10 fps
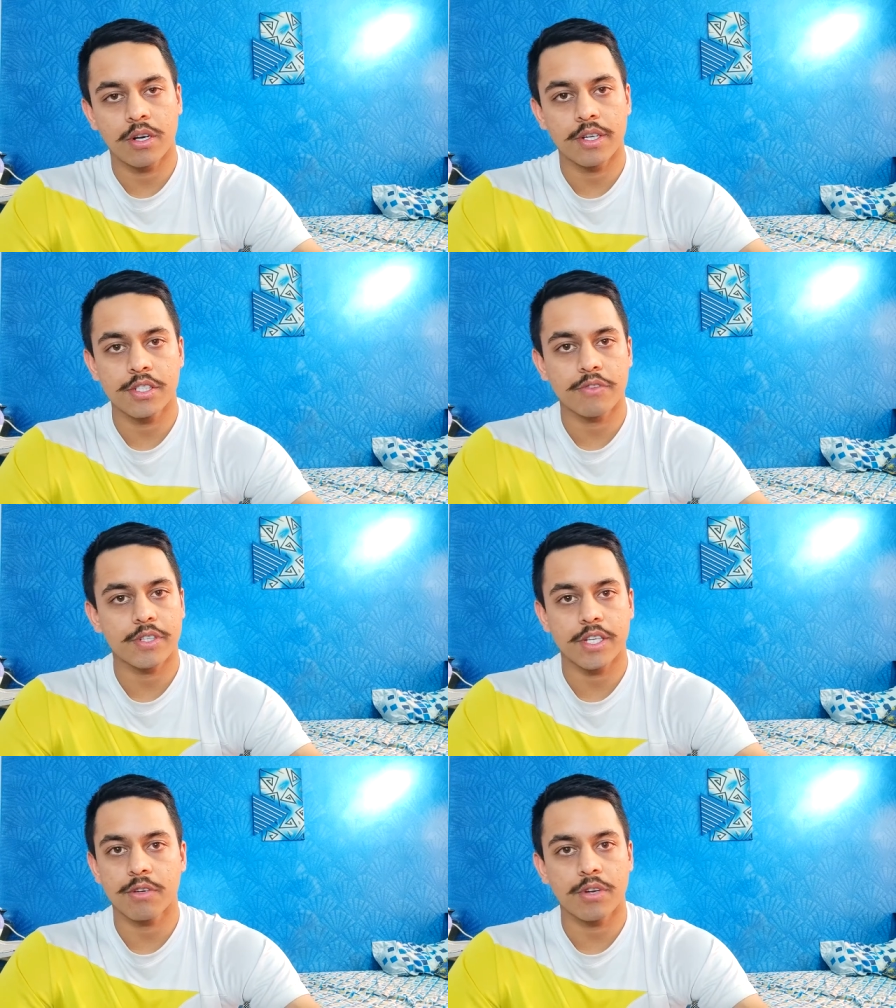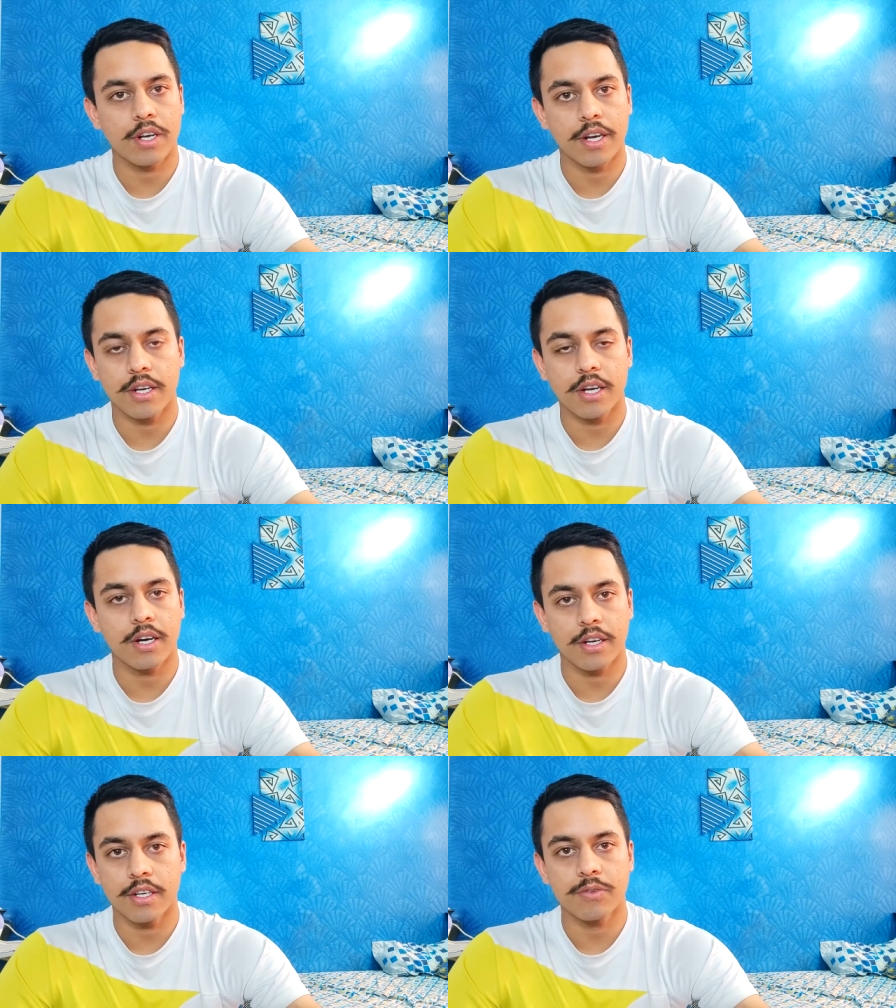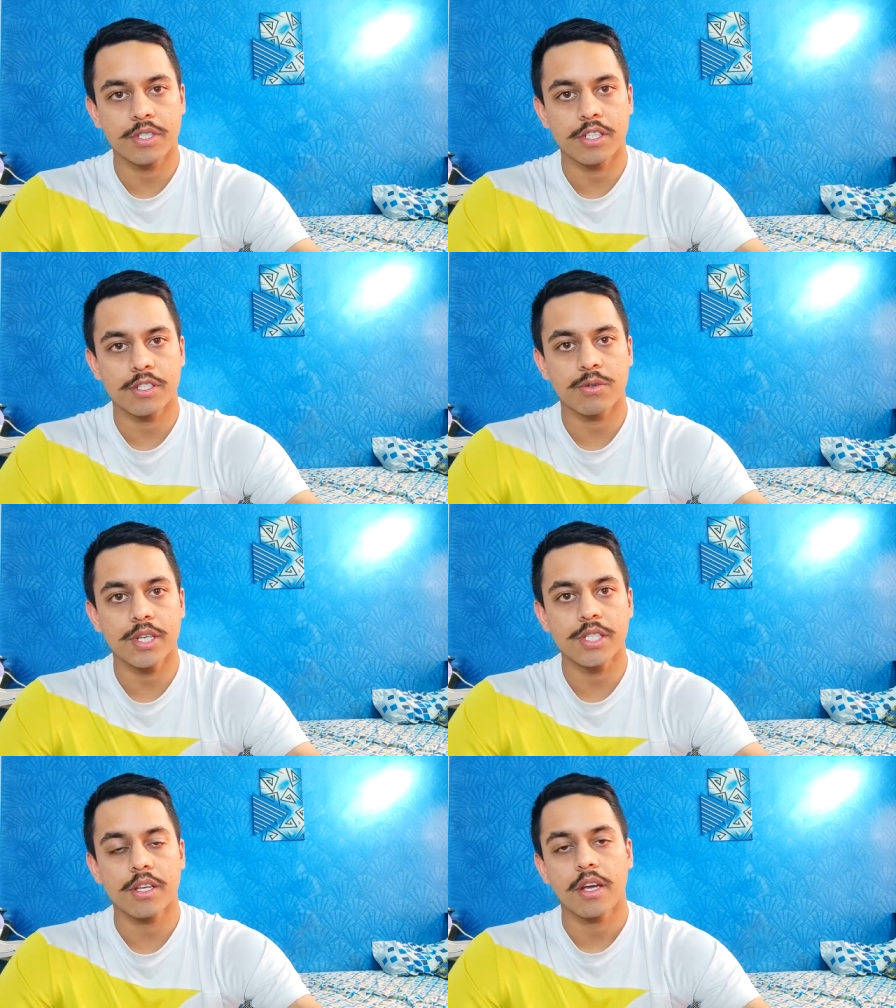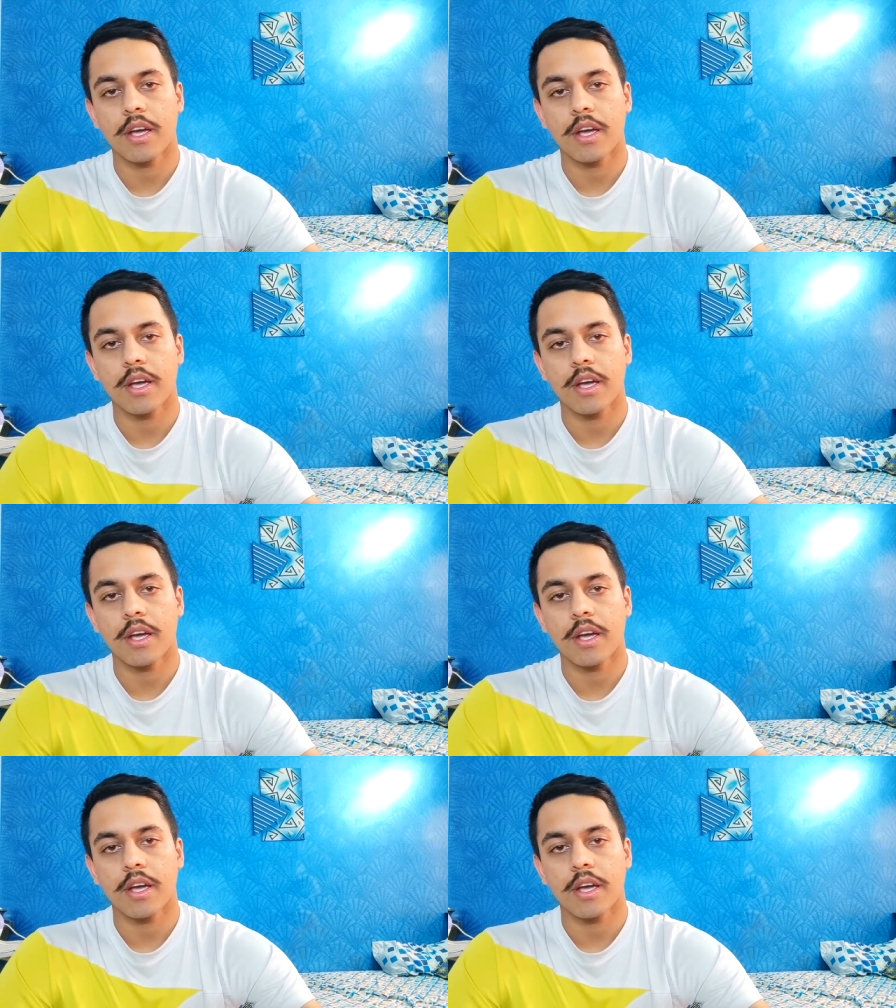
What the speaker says: Each of us had to narrate our individual stories.